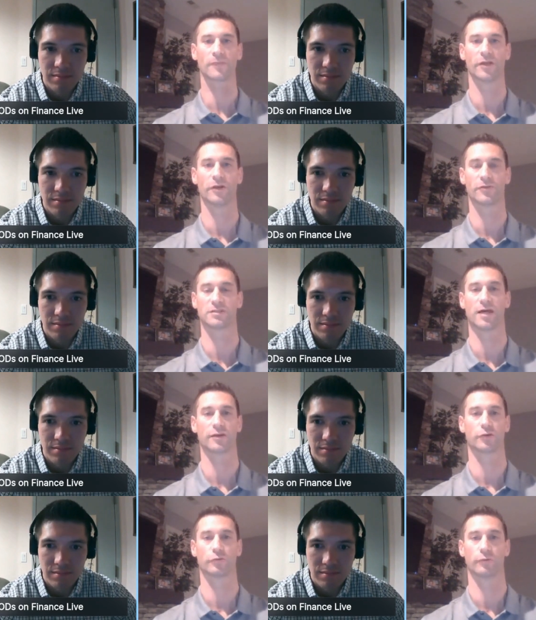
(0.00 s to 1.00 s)
Speaker 1: you know, there's a
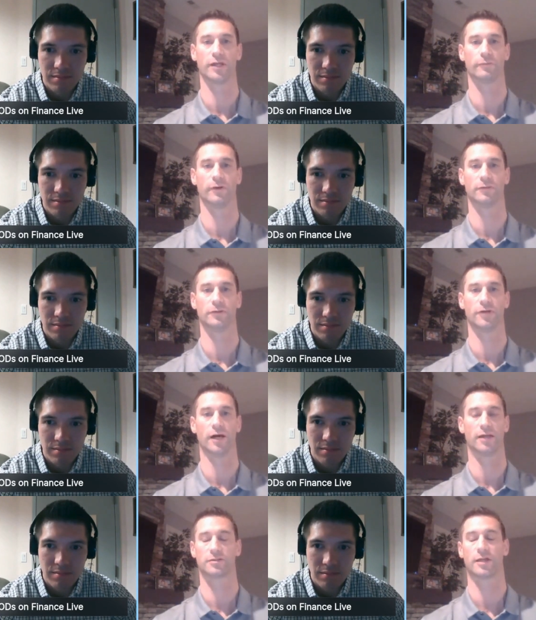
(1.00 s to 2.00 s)
lot of great revolu-
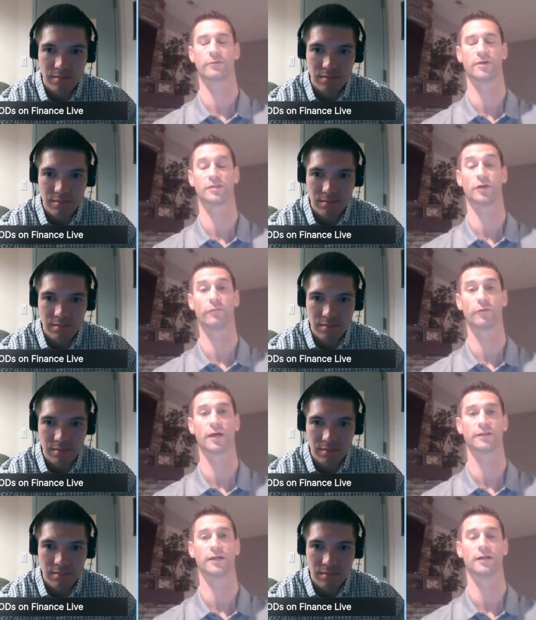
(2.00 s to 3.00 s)
uh, there's a lot of great software
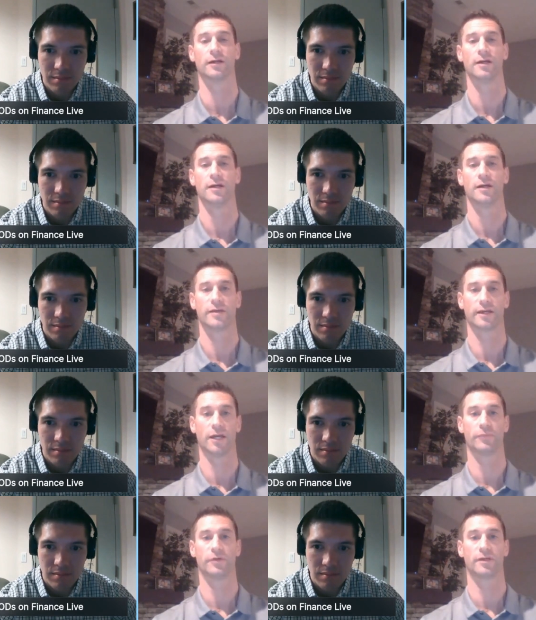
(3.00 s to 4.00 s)
out there that can
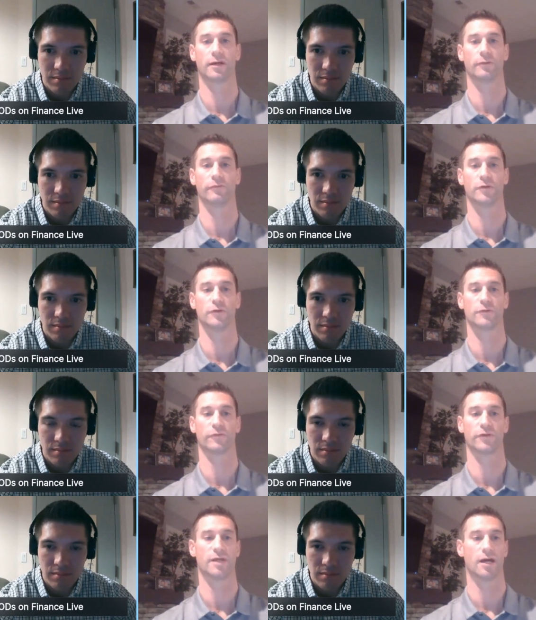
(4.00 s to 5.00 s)
help you get reviews
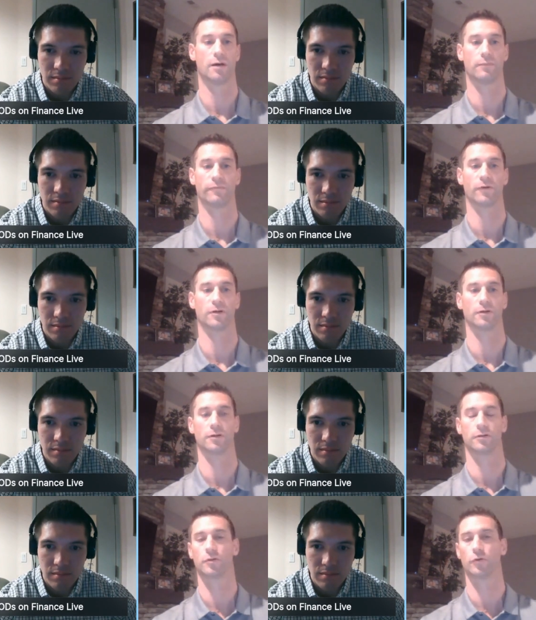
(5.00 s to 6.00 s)
for Yelp,
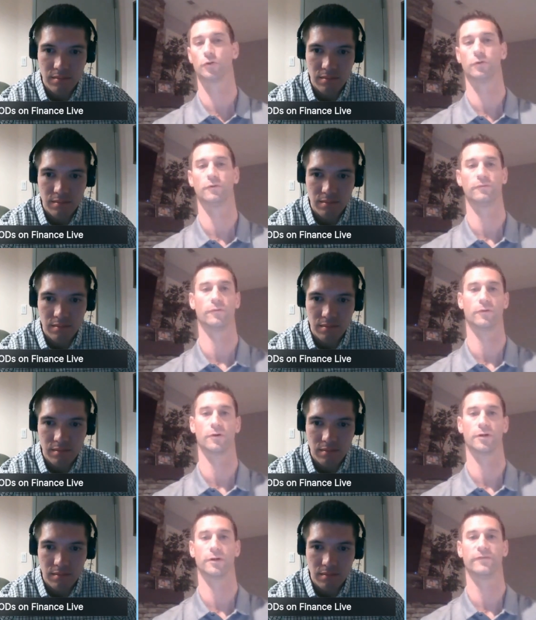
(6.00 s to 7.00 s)
for Google,
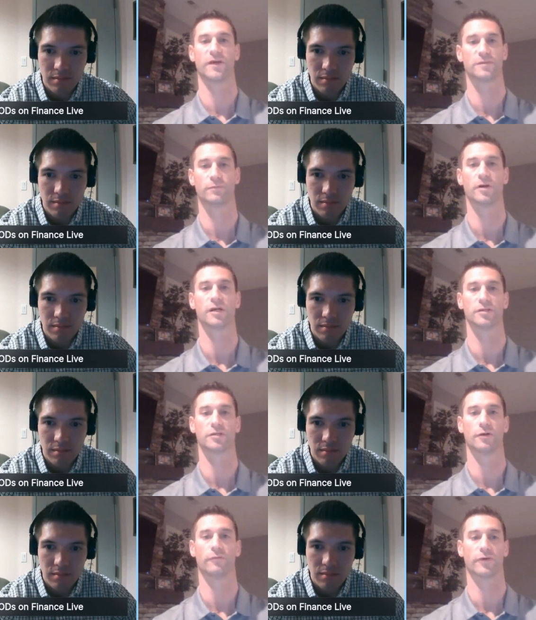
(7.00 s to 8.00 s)
for Facebook, and
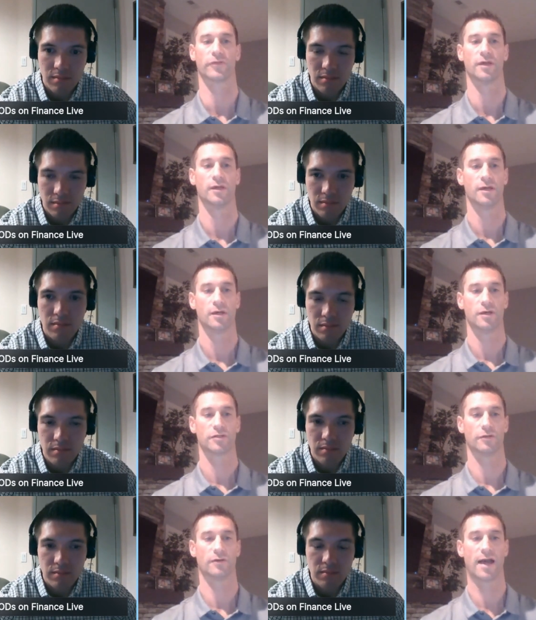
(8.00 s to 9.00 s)
so forth.
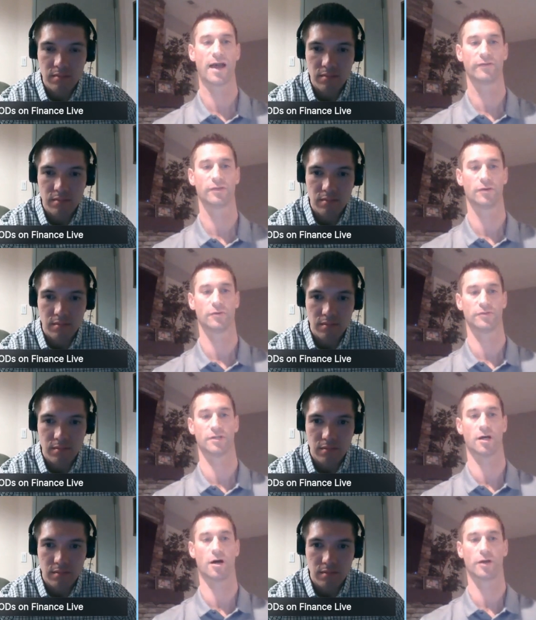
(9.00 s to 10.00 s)
So having
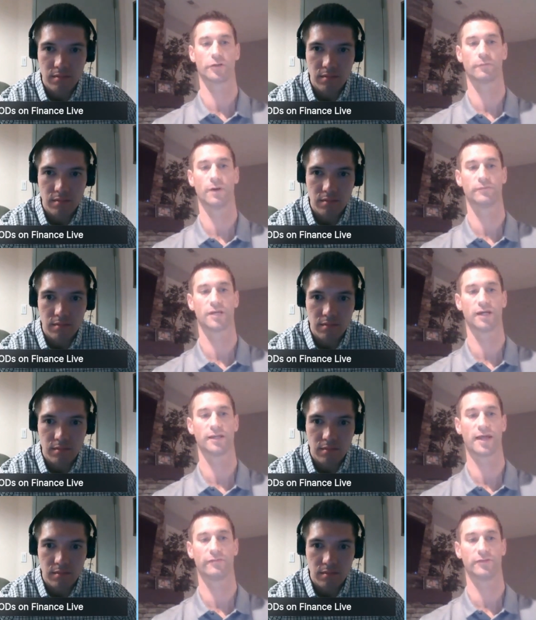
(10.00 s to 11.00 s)
those on your website
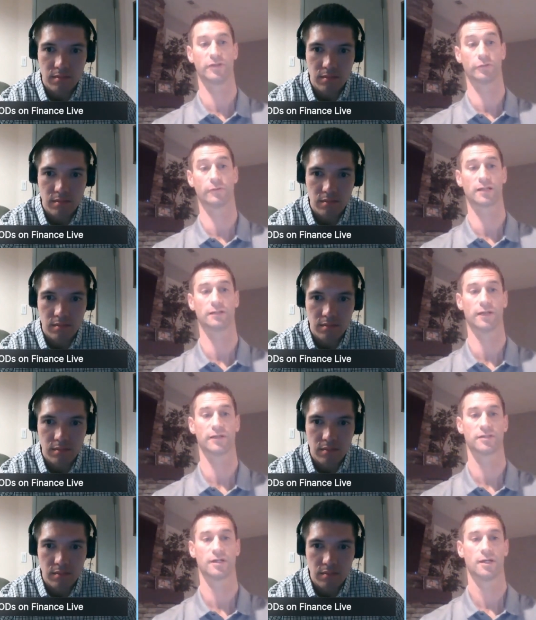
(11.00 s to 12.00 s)
and having the direct
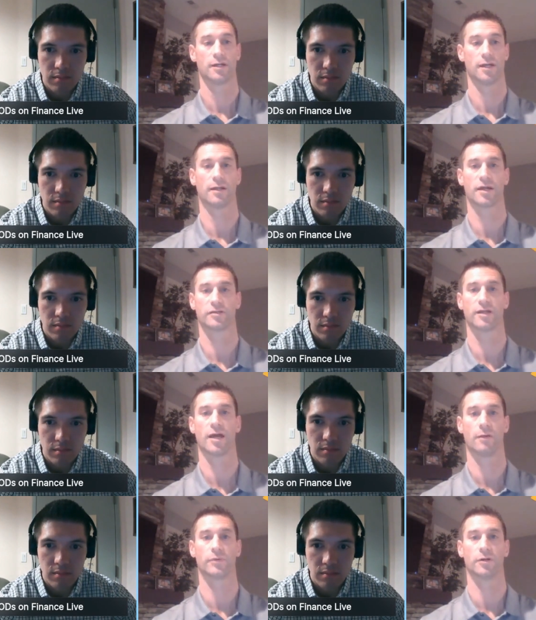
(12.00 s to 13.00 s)
links, it'll actually
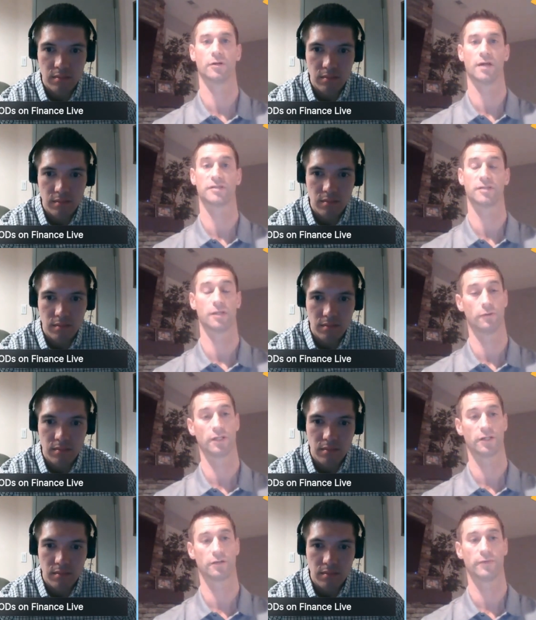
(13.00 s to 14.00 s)
help your SEO a
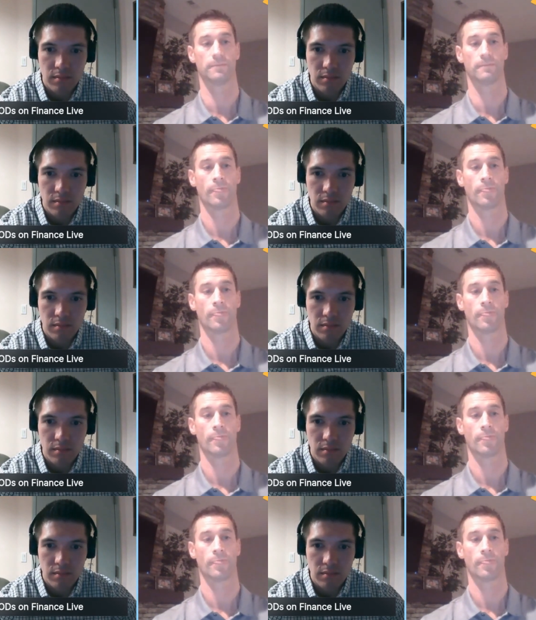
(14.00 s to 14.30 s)
little bit,